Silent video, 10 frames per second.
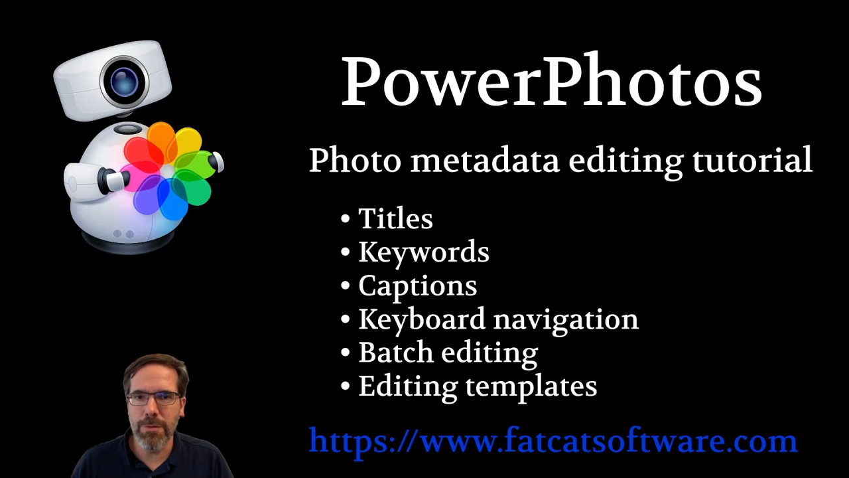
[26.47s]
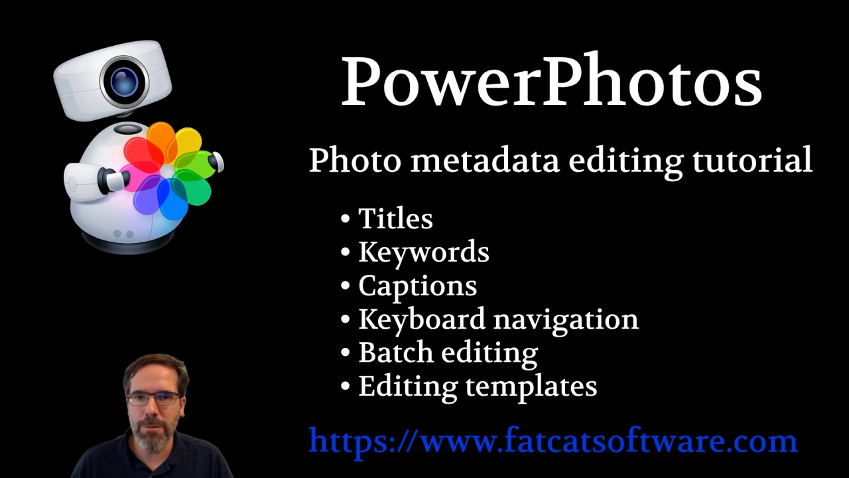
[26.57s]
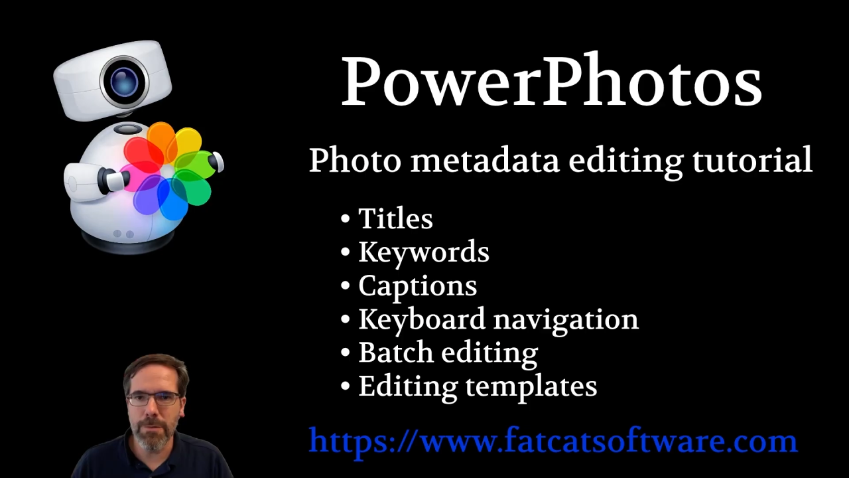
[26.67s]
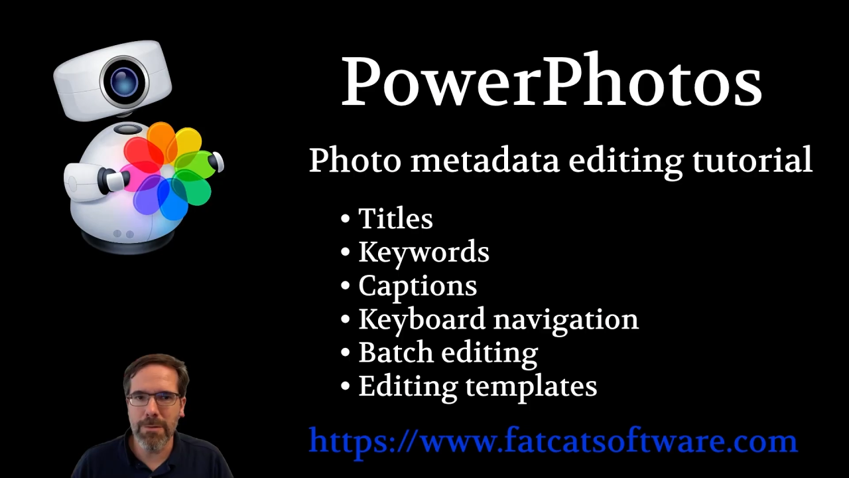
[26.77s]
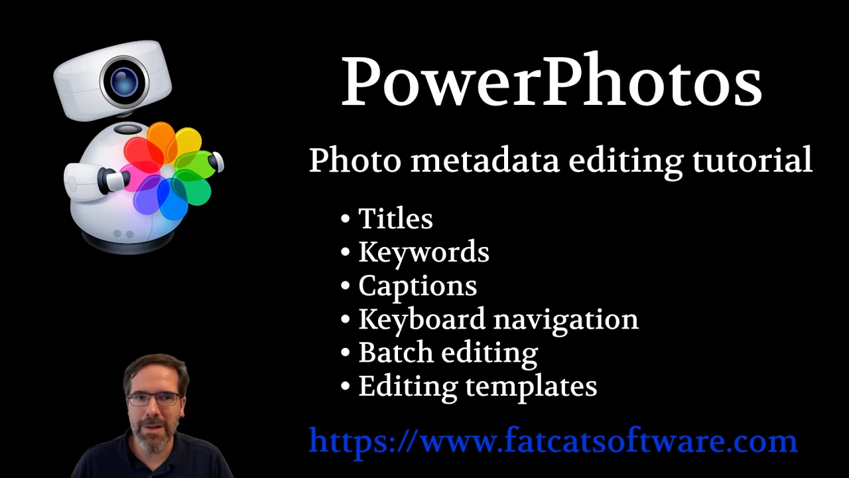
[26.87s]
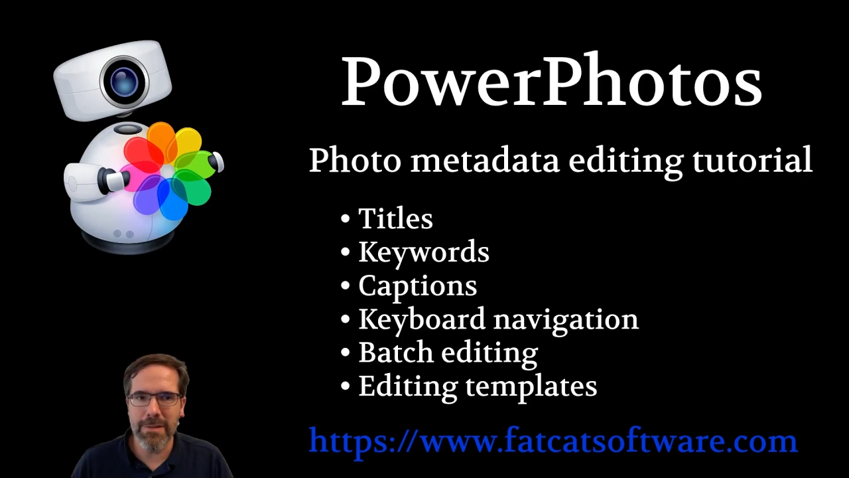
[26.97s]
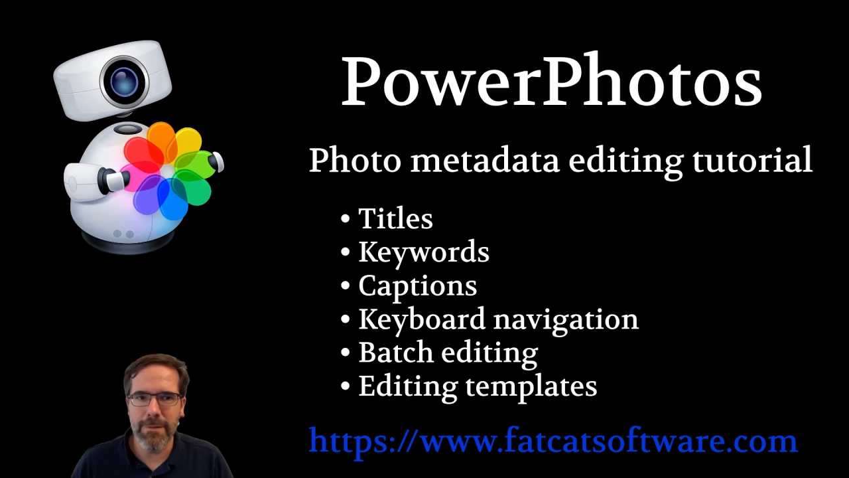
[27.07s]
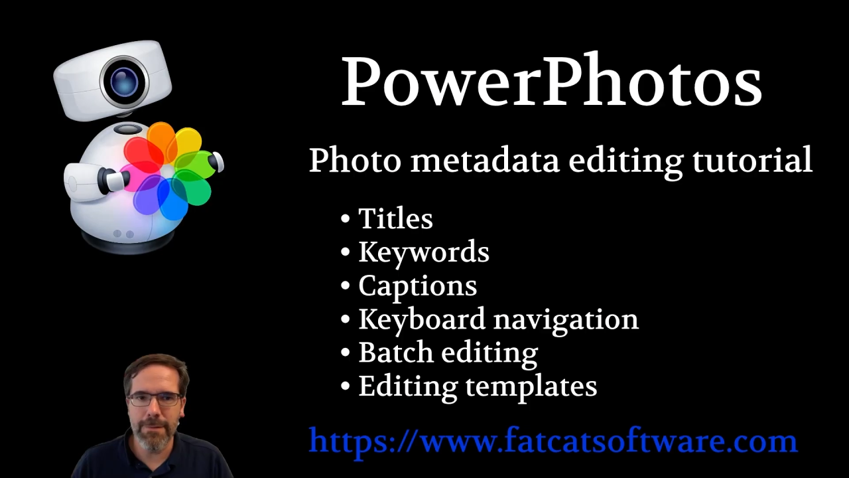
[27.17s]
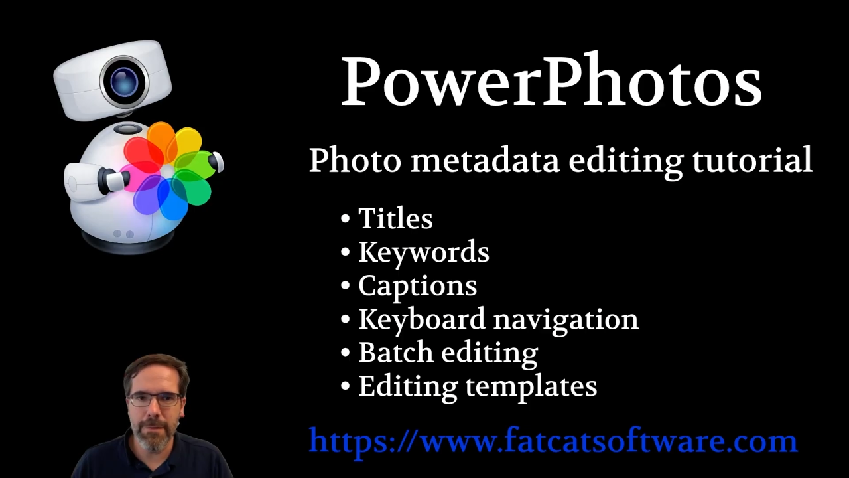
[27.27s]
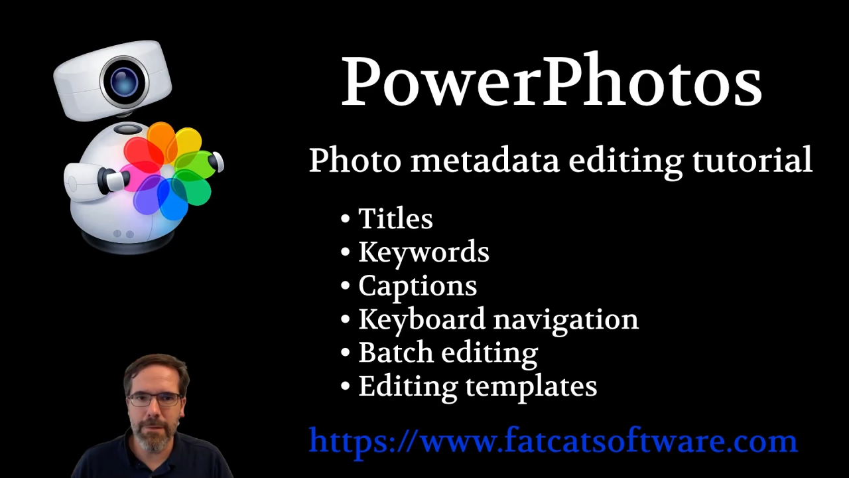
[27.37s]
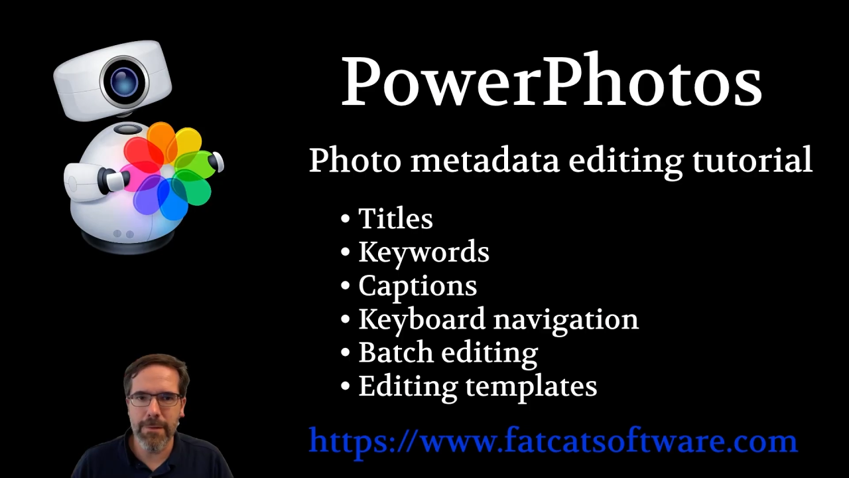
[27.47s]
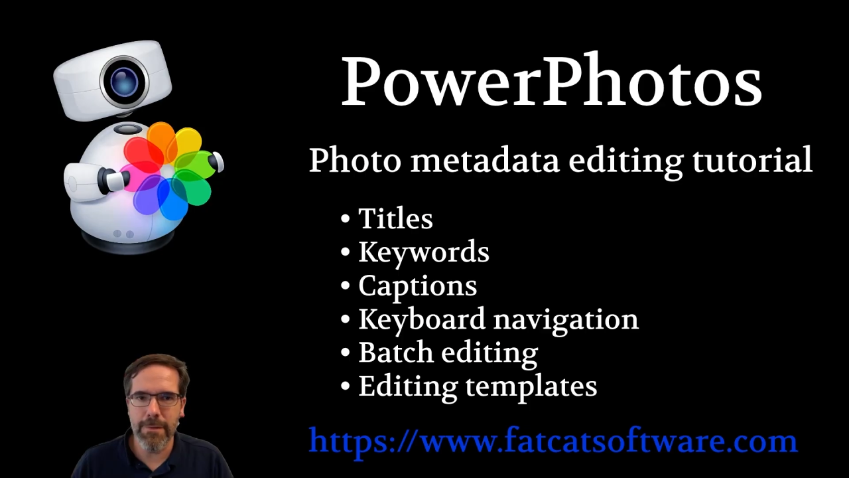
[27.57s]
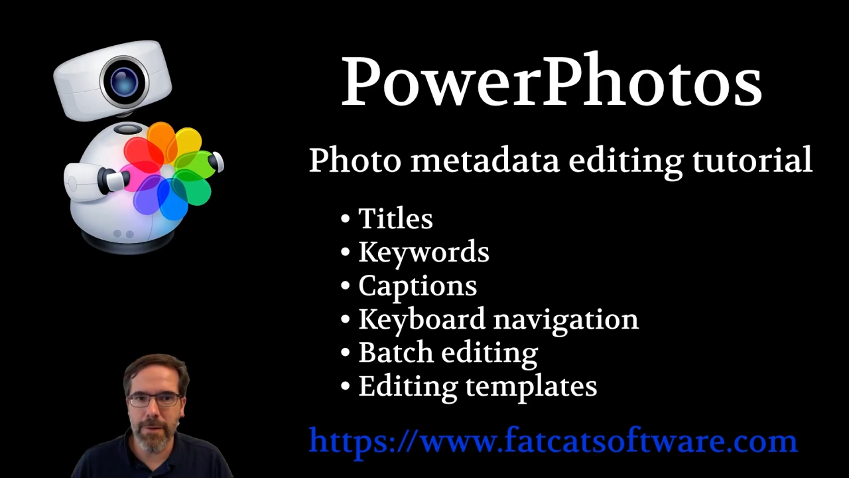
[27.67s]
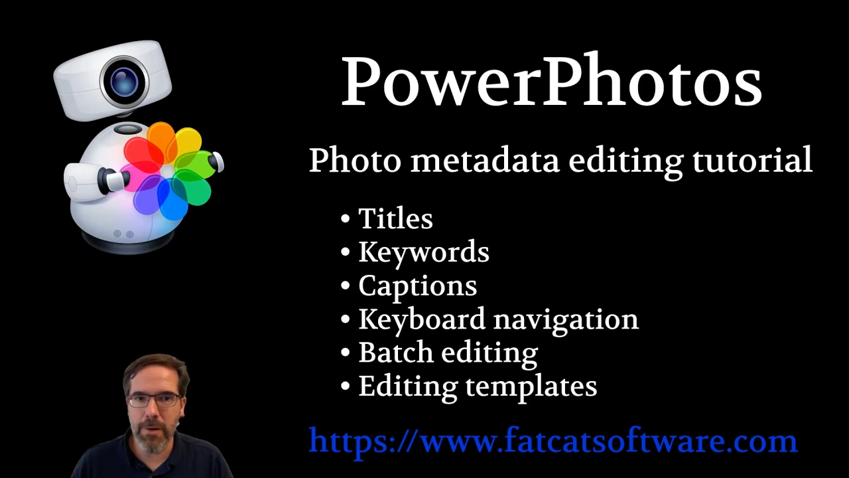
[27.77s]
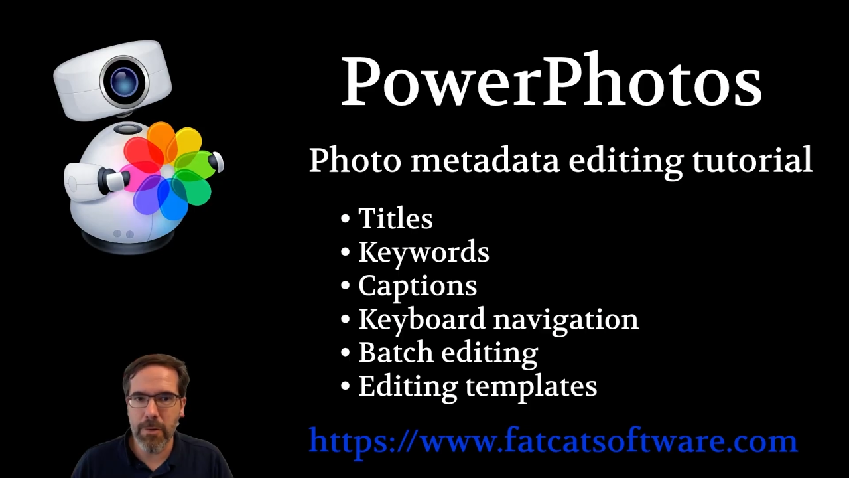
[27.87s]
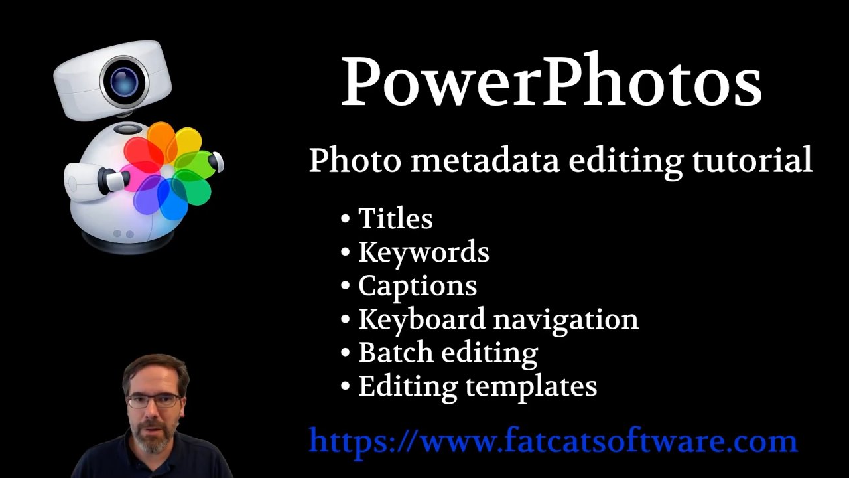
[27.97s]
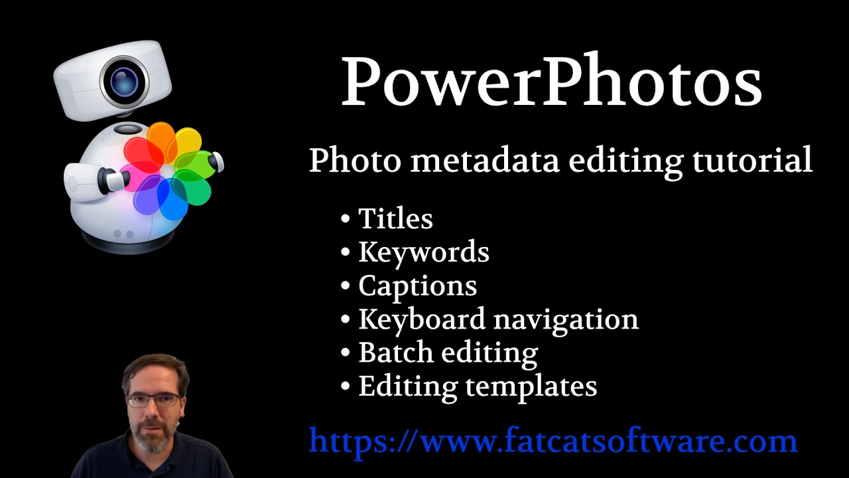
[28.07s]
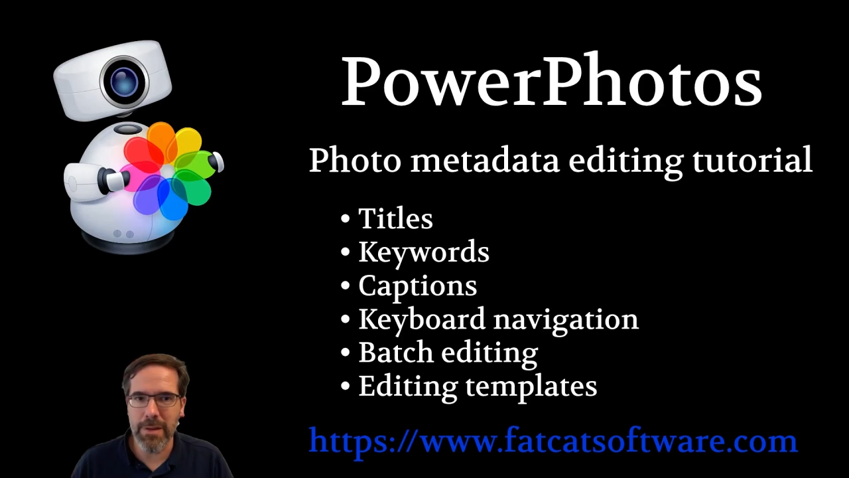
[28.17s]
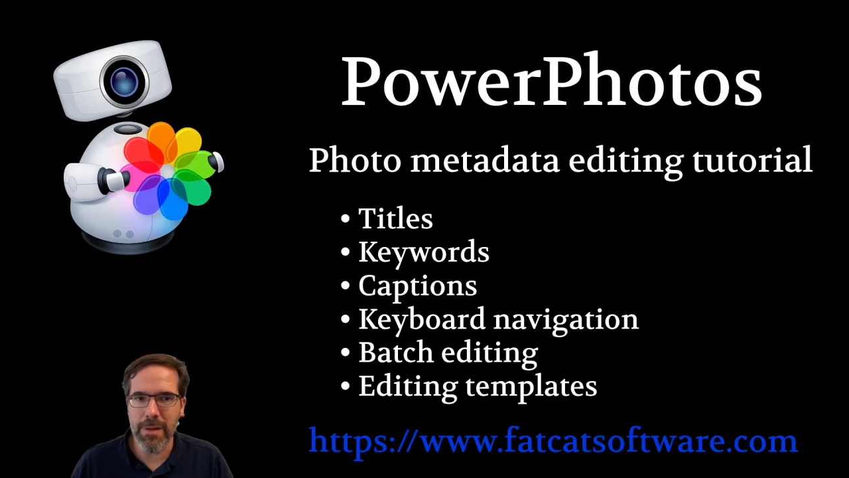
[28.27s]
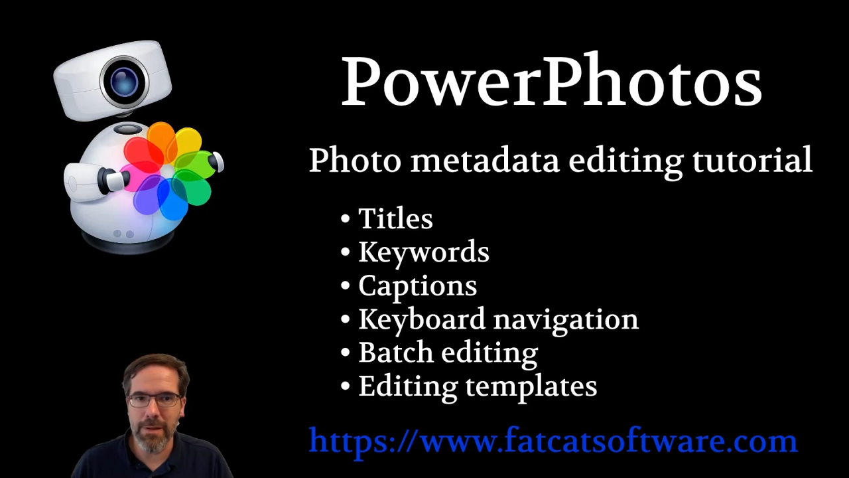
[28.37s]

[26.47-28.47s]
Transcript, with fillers: through lots of photos very quickly,